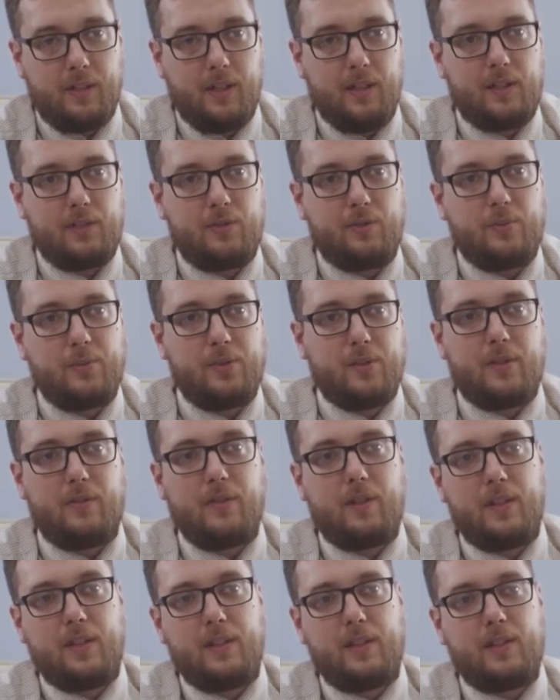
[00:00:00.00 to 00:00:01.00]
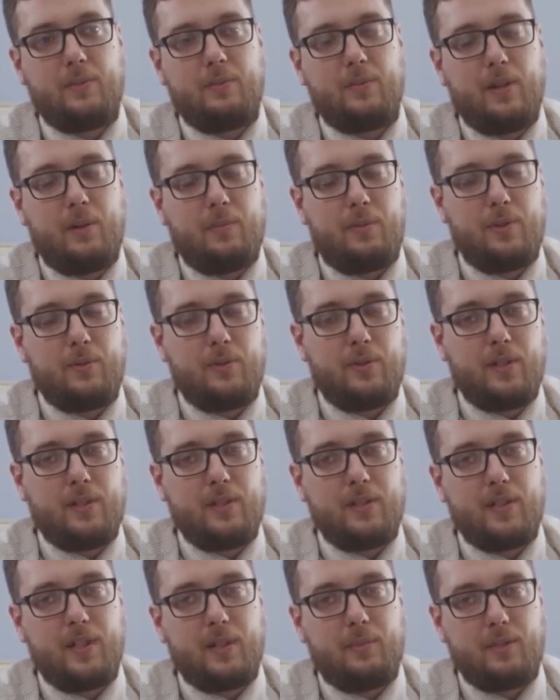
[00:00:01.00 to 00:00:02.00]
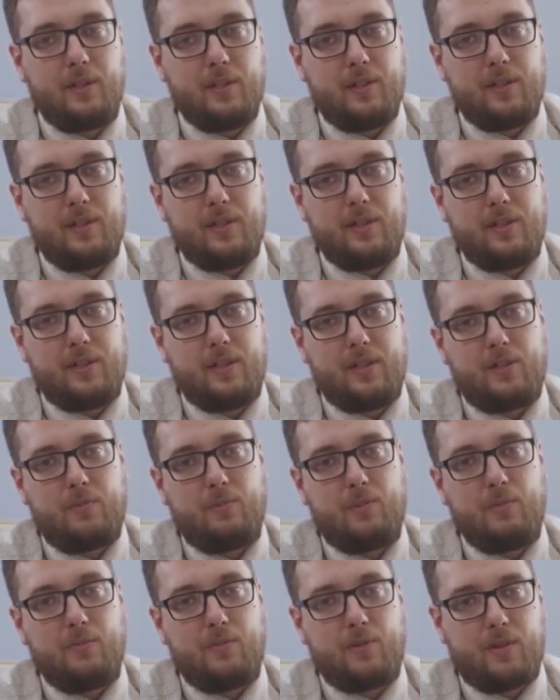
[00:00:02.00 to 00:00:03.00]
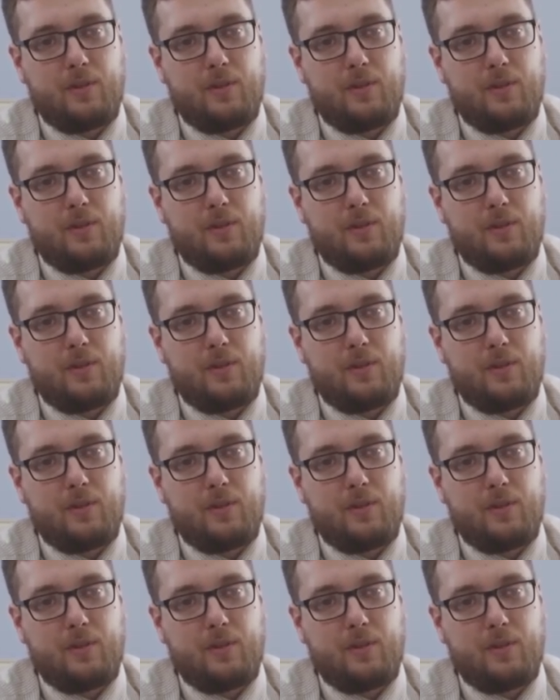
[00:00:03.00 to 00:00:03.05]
wife, and if you don't know where the grandma was born,